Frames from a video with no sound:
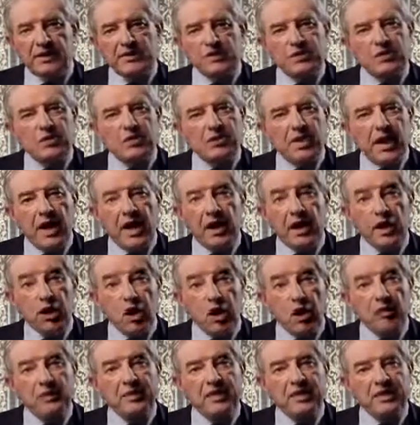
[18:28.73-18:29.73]
to their
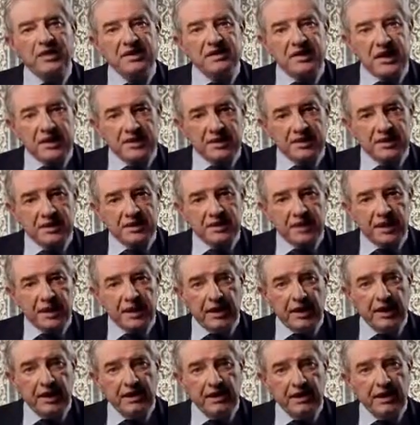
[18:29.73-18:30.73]
common
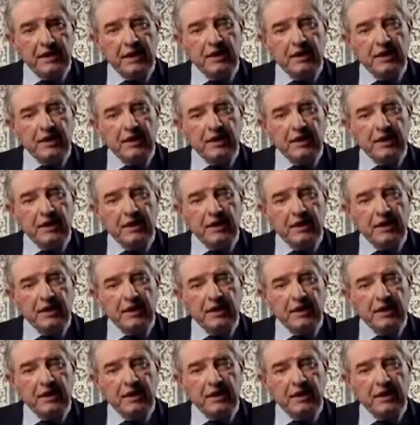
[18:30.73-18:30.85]
destiny,